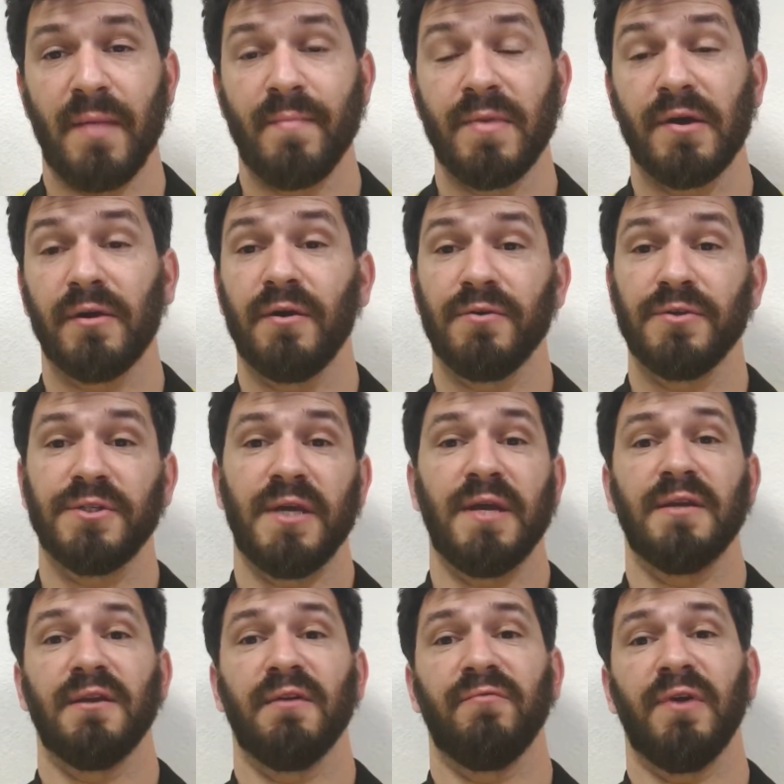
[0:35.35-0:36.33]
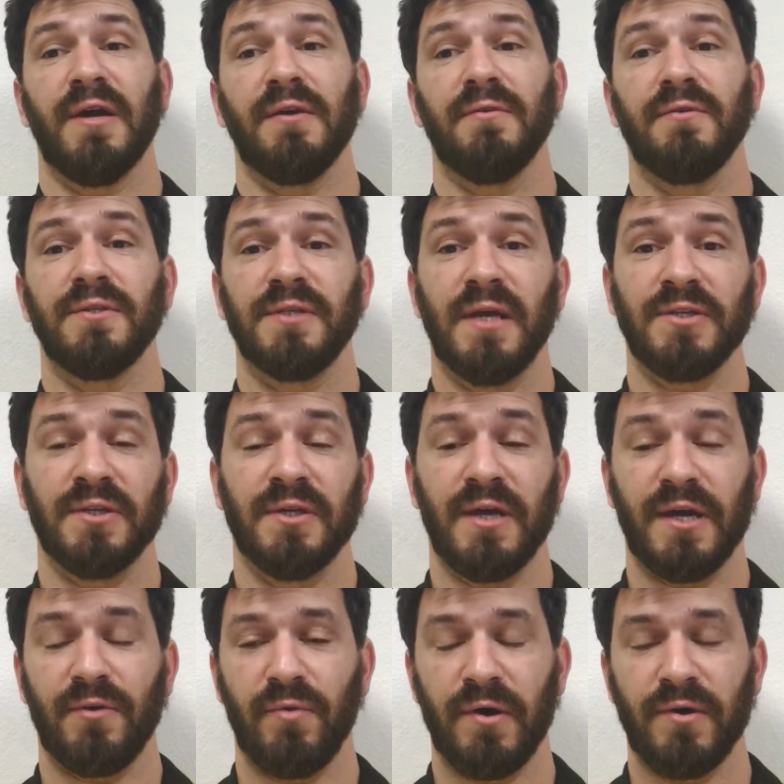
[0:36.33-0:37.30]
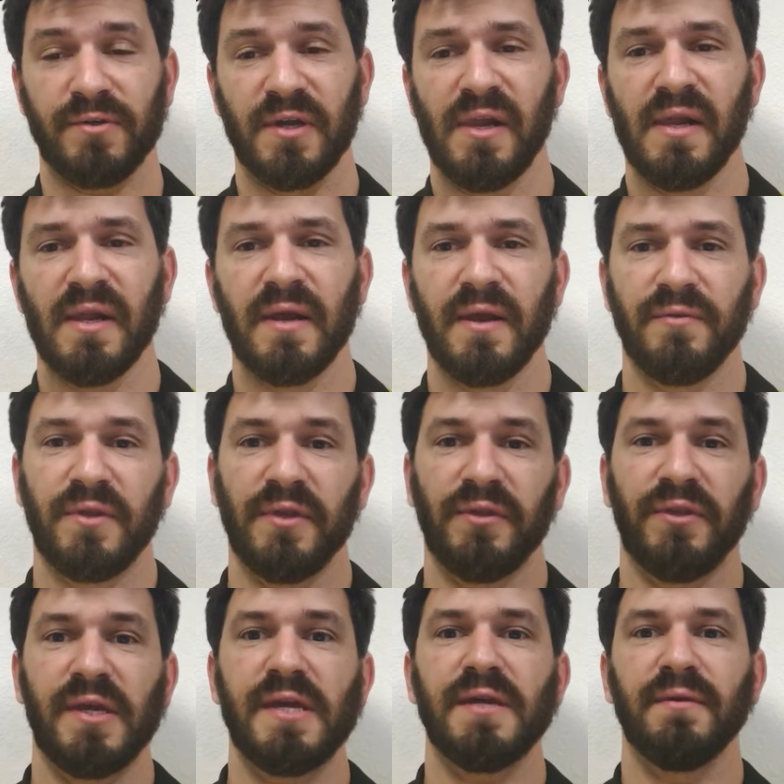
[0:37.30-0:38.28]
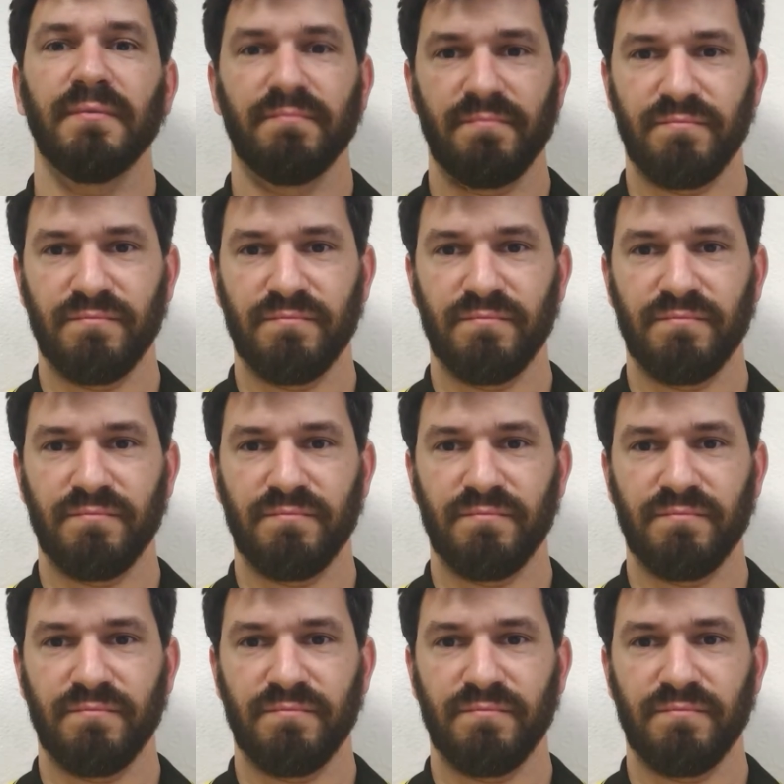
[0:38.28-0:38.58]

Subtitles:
Amir Hossein Daveh, who says, and I quote, that the